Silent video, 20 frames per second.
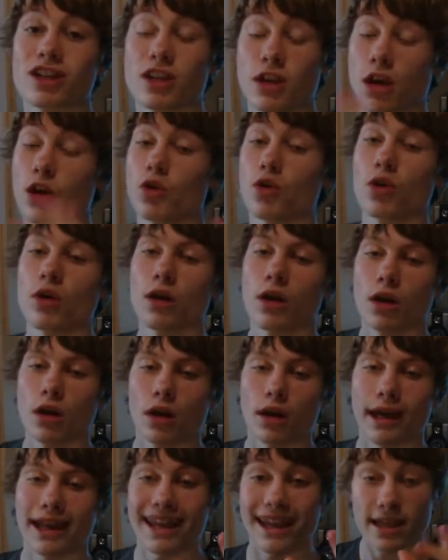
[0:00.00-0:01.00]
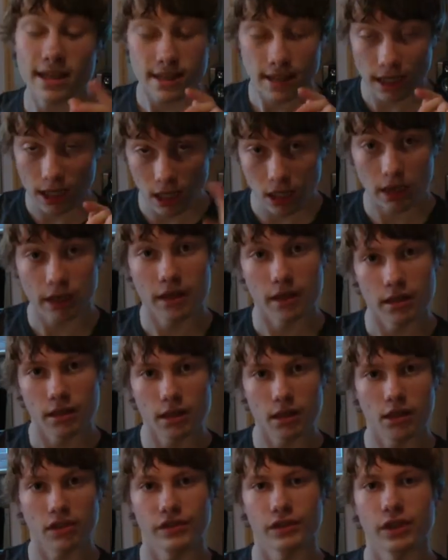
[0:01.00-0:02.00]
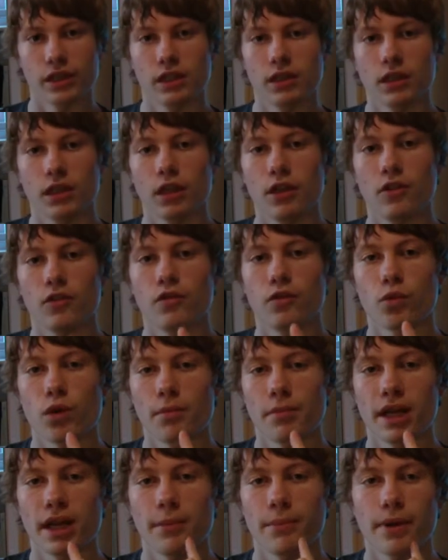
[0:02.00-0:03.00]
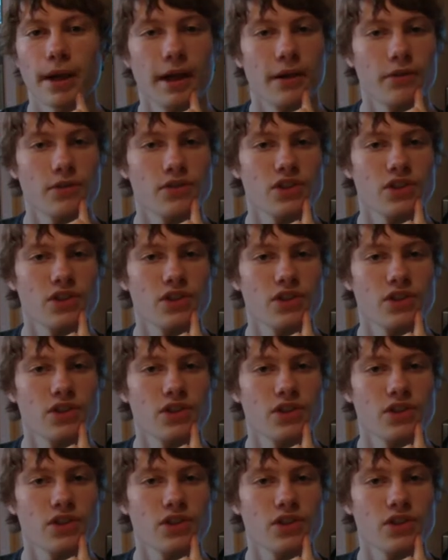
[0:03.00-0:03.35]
So he has declined the offer of £1 million